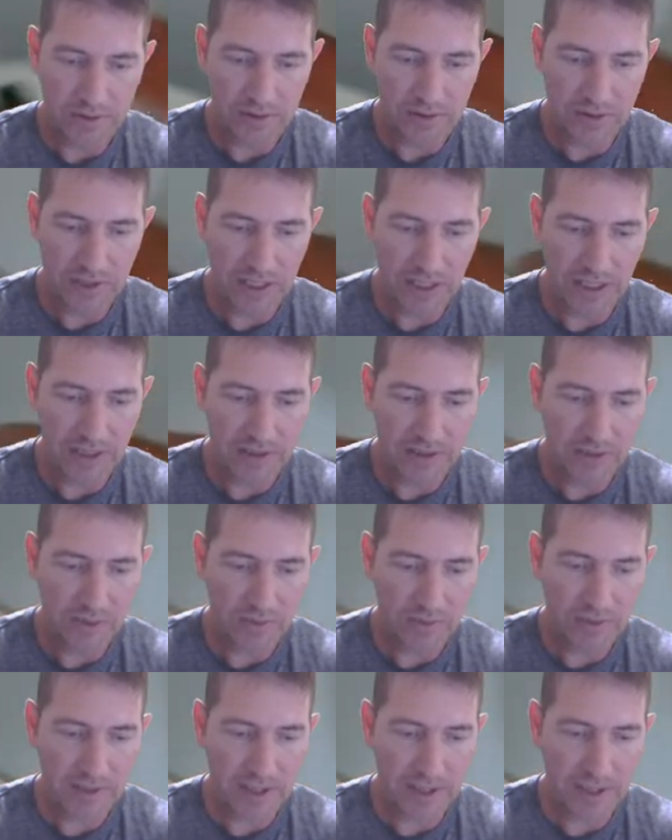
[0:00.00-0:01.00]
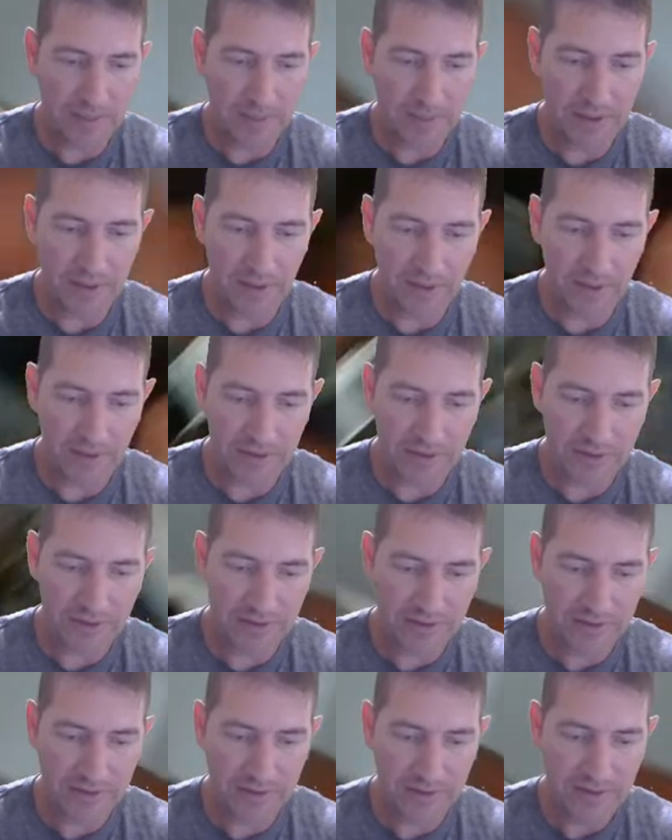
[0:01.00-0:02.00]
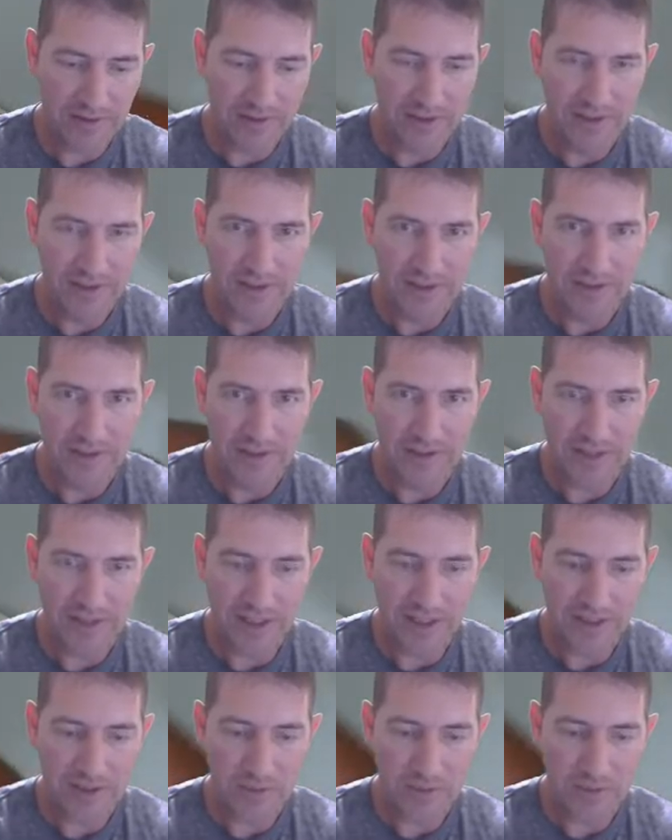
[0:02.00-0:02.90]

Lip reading: Jalen, don't tell him it hurts. Chase